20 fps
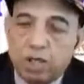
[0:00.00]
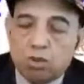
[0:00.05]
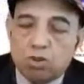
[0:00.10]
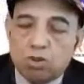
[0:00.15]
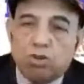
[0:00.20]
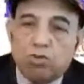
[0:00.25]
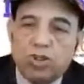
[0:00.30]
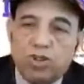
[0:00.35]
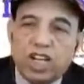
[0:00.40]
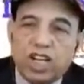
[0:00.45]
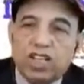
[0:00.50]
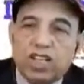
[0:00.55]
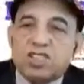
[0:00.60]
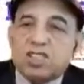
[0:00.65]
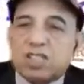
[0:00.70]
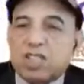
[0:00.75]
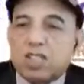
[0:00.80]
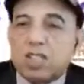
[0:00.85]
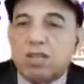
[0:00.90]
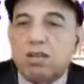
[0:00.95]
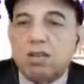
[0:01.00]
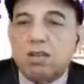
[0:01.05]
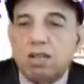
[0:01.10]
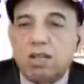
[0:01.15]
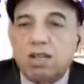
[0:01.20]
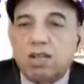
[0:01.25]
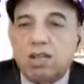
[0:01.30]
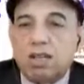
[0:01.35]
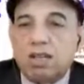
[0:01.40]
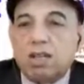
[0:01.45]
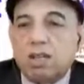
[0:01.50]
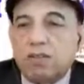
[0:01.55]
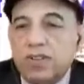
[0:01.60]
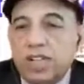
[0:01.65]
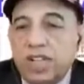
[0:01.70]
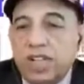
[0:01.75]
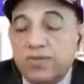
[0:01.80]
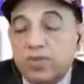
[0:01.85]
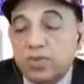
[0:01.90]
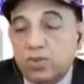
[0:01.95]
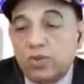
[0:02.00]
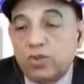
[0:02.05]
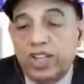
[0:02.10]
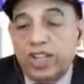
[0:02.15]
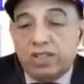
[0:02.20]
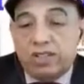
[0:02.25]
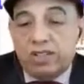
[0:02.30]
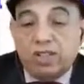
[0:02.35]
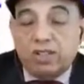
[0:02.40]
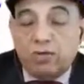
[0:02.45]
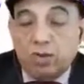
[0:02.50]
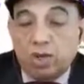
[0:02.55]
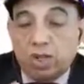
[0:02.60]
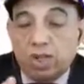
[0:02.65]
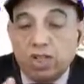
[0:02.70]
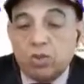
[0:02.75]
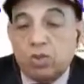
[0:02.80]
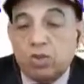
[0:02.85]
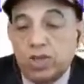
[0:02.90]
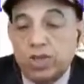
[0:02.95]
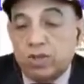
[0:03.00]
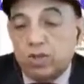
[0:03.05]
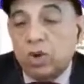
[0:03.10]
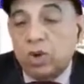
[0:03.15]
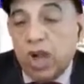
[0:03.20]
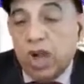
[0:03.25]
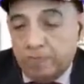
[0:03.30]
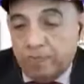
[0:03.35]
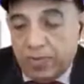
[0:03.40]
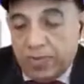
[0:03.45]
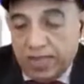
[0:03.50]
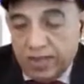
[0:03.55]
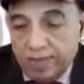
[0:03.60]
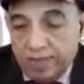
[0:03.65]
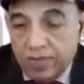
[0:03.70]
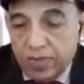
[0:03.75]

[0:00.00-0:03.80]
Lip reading: So we are still, we have to wait what is going to happen.